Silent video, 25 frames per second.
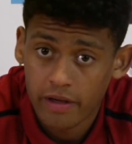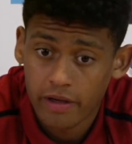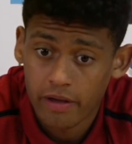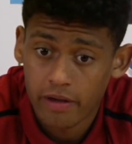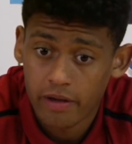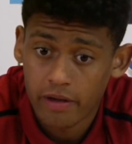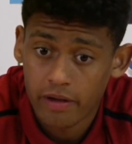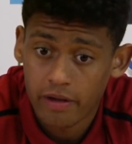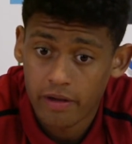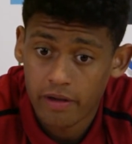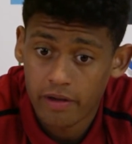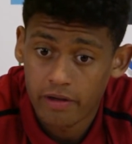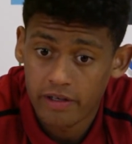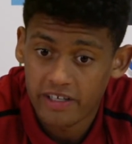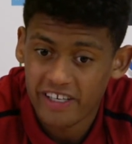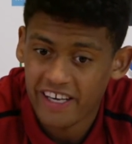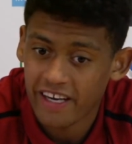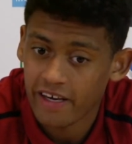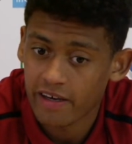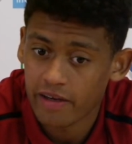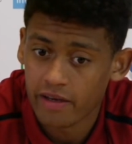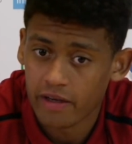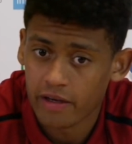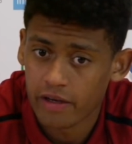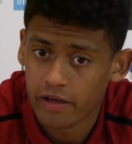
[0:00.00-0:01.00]
Uh,
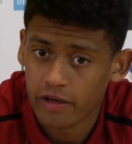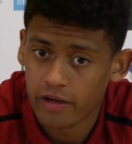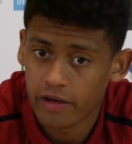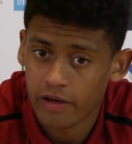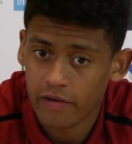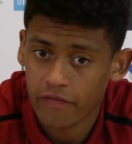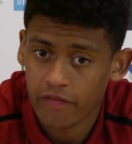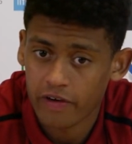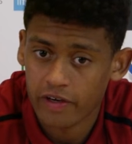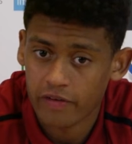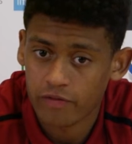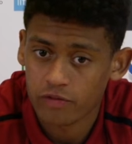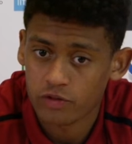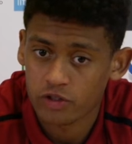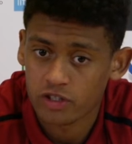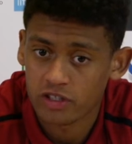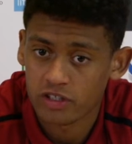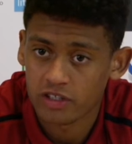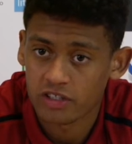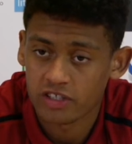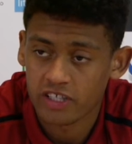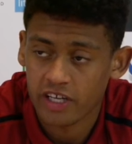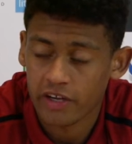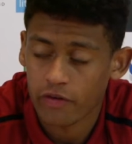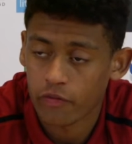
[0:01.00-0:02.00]
yeah, I think it was
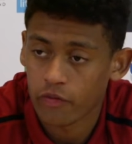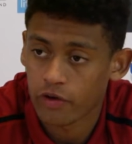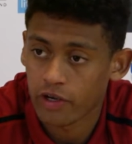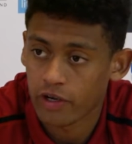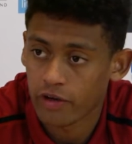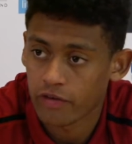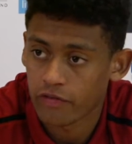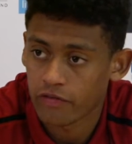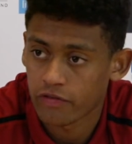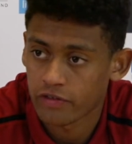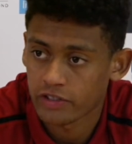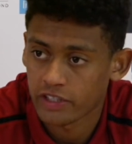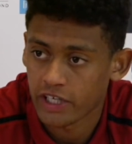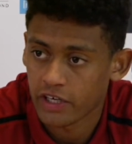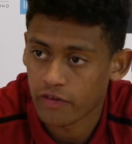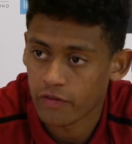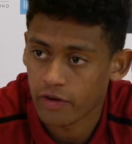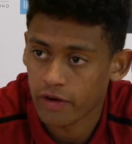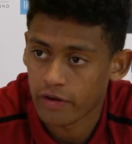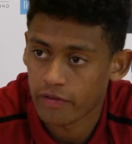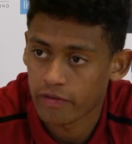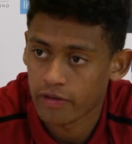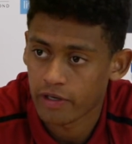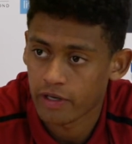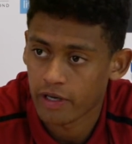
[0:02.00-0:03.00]
the second week of
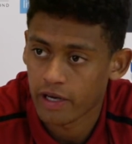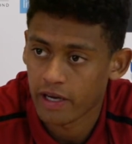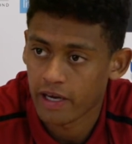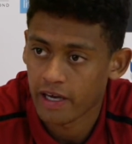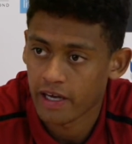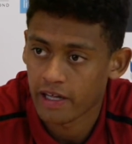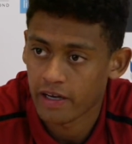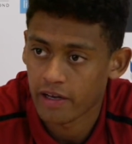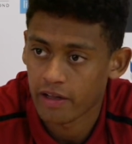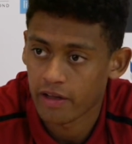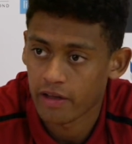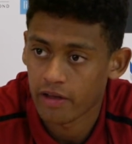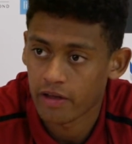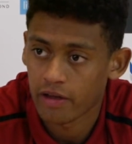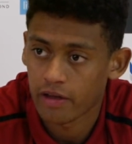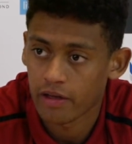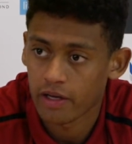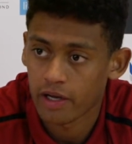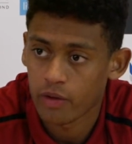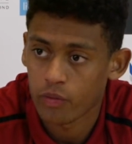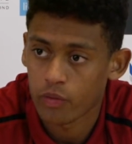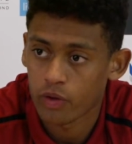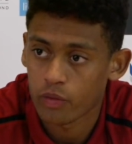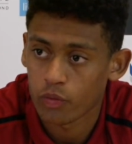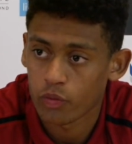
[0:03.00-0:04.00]
January. I had
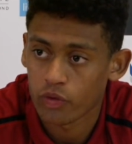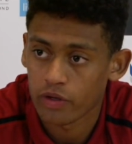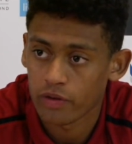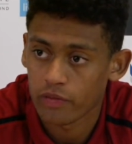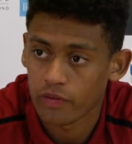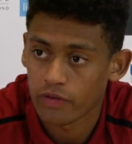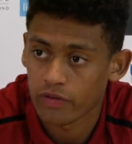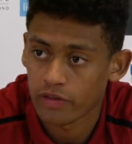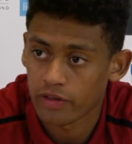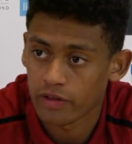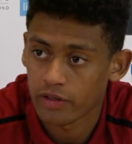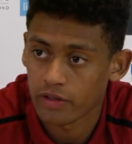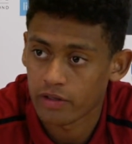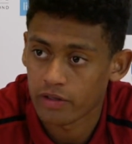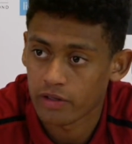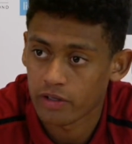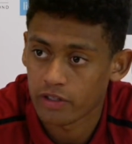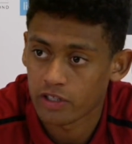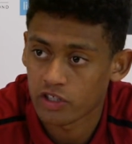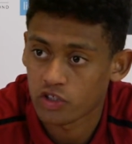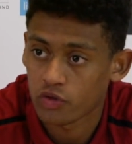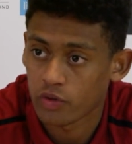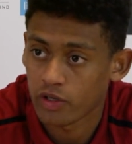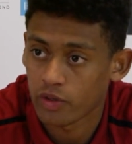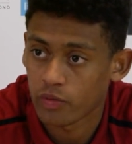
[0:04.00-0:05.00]
a, a one week with the
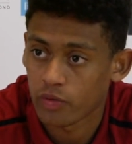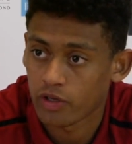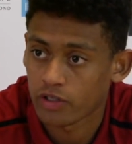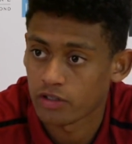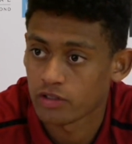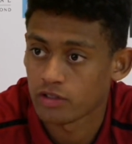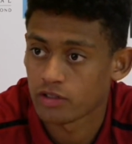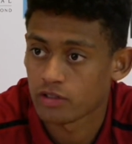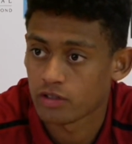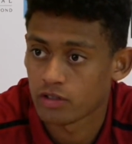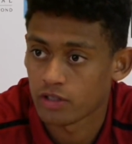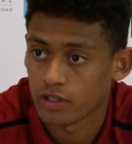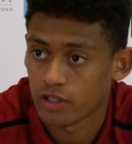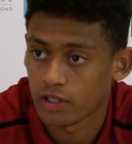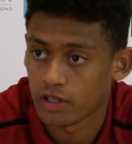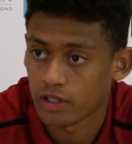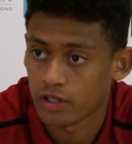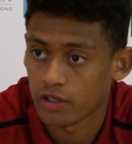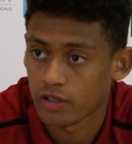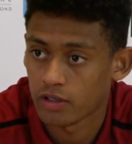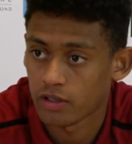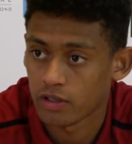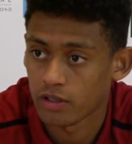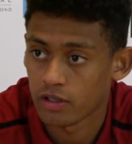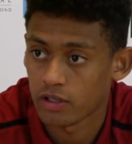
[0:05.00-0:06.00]
under 21s in
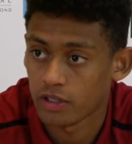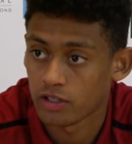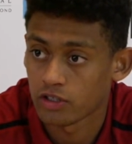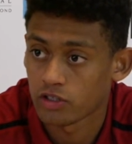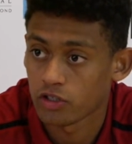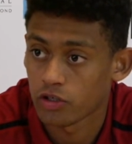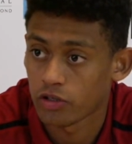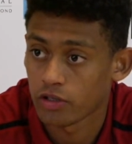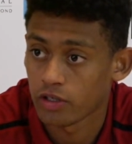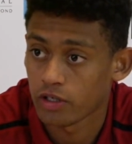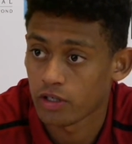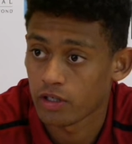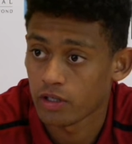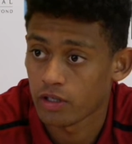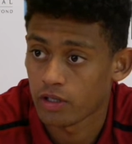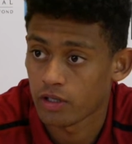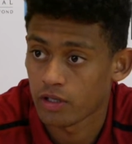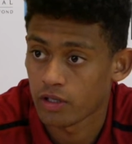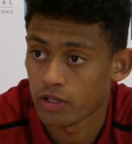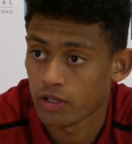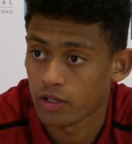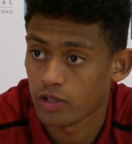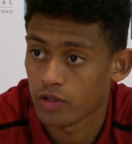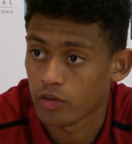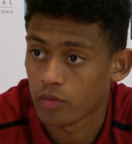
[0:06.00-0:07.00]
uh, in Turkey,
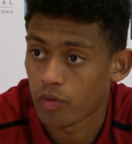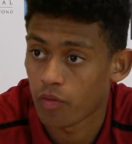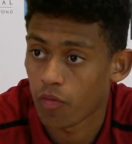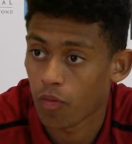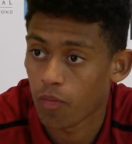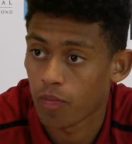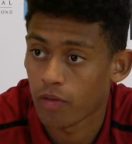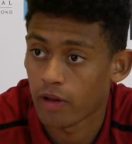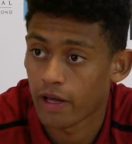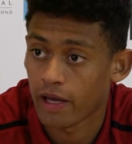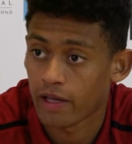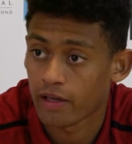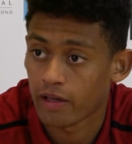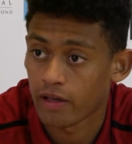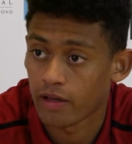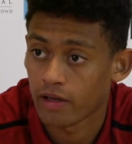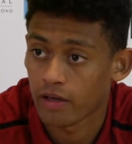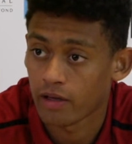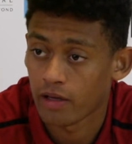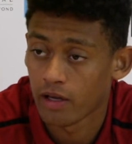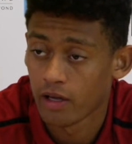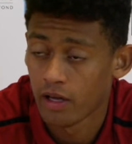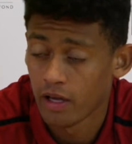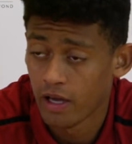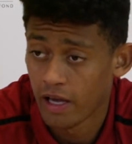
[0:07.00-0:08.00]
uh, where we had
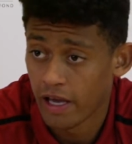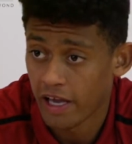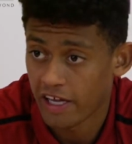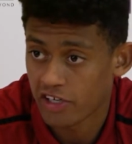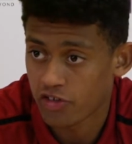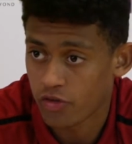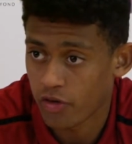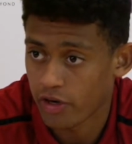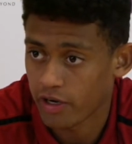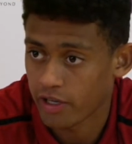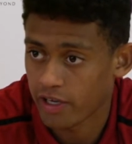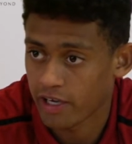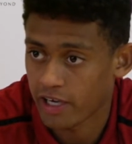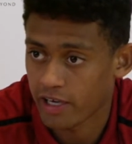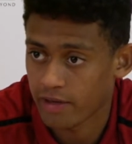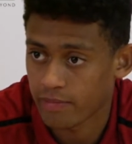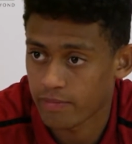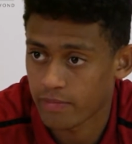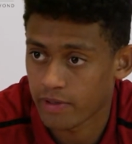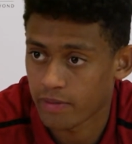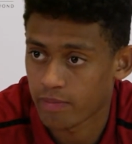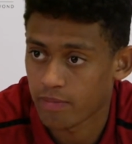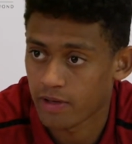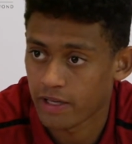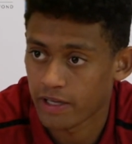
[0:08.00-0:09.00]
a, a training
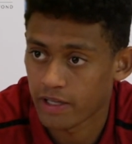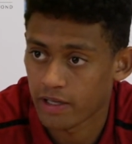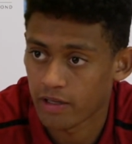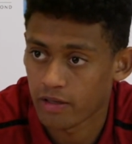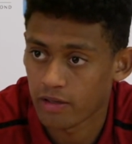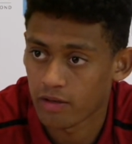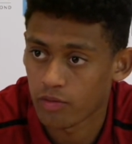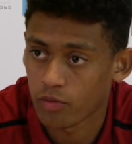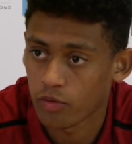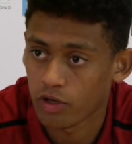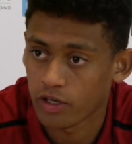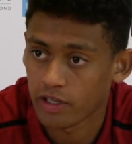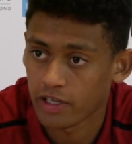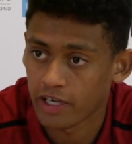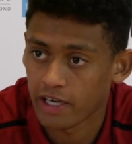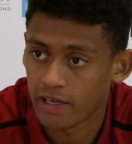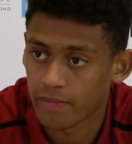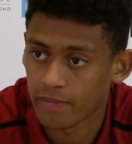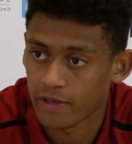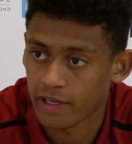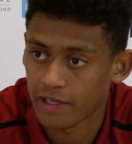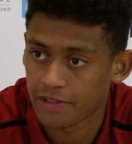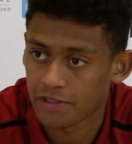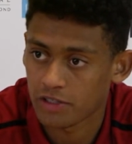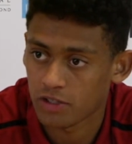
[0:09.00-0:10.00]
camp and played uh, one
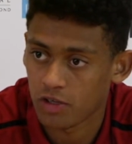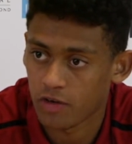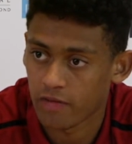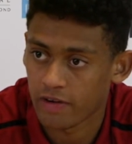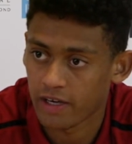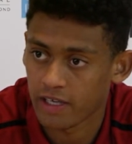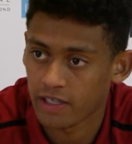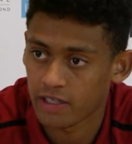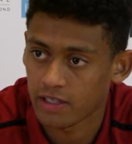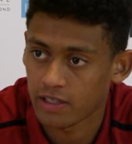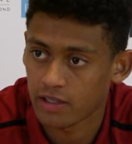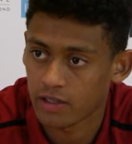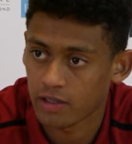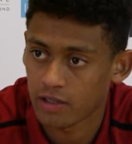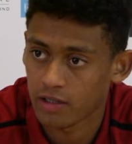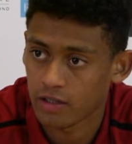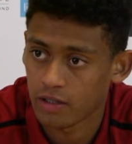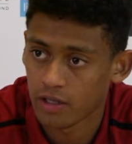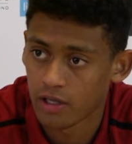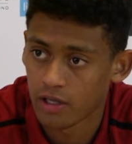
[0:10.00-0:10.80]
game against Slovakia.